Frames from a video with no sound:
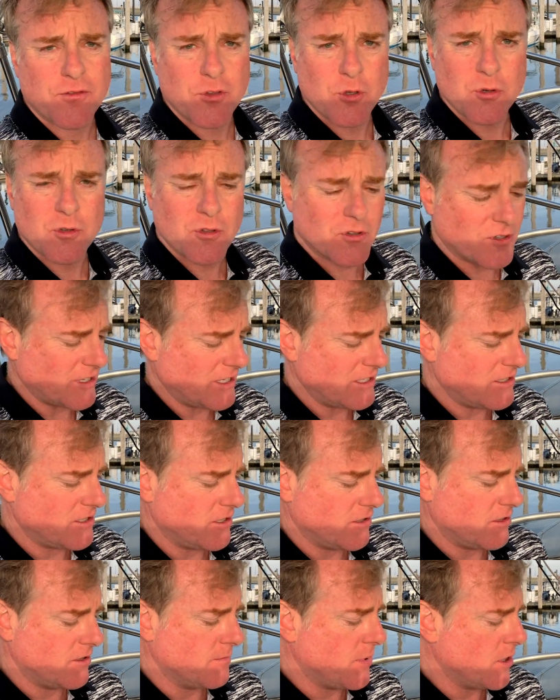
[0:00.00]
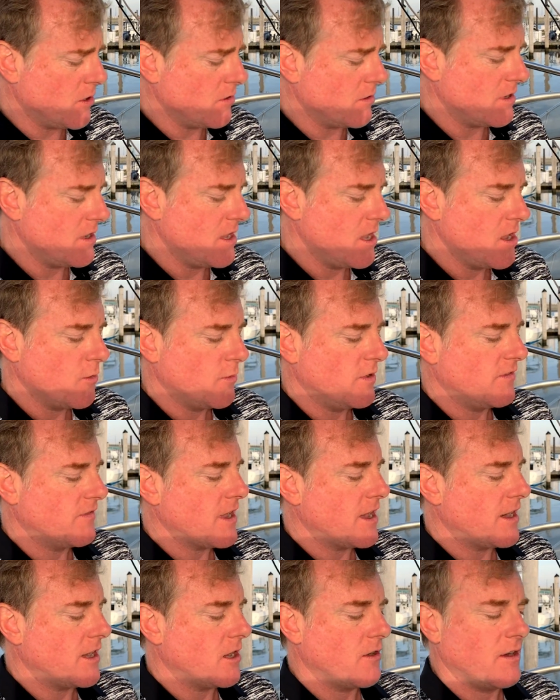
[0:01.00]
fuel into the boat. We've
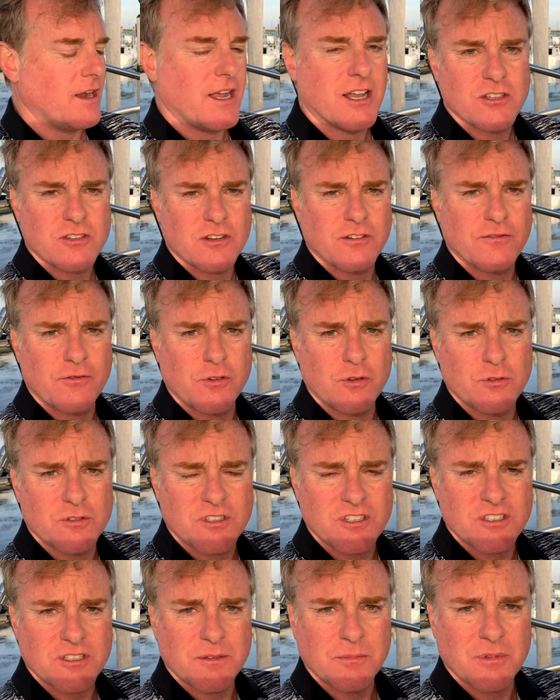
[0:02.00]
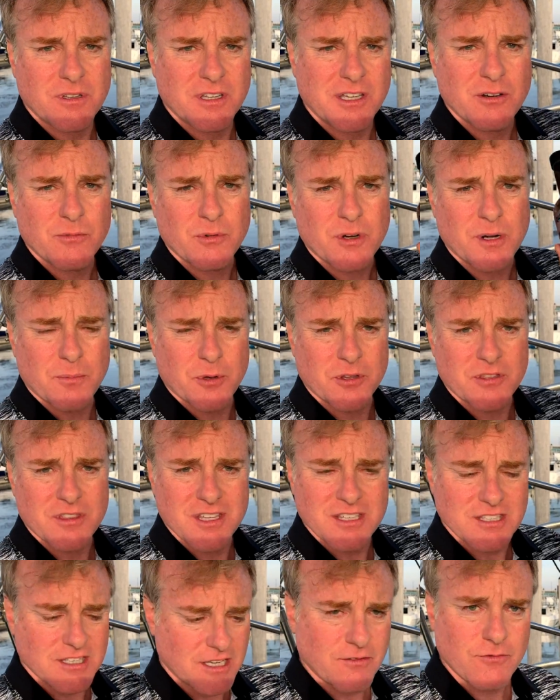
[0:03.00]
got our engine and fuel system cleaner. We're gonna put
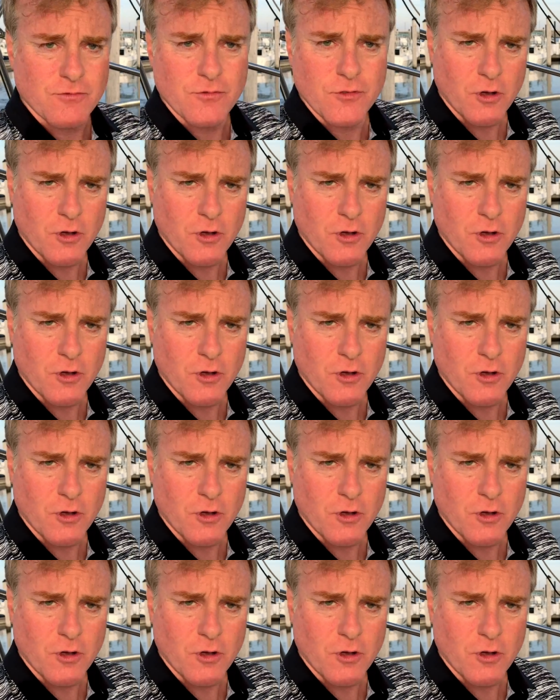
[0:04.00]
this in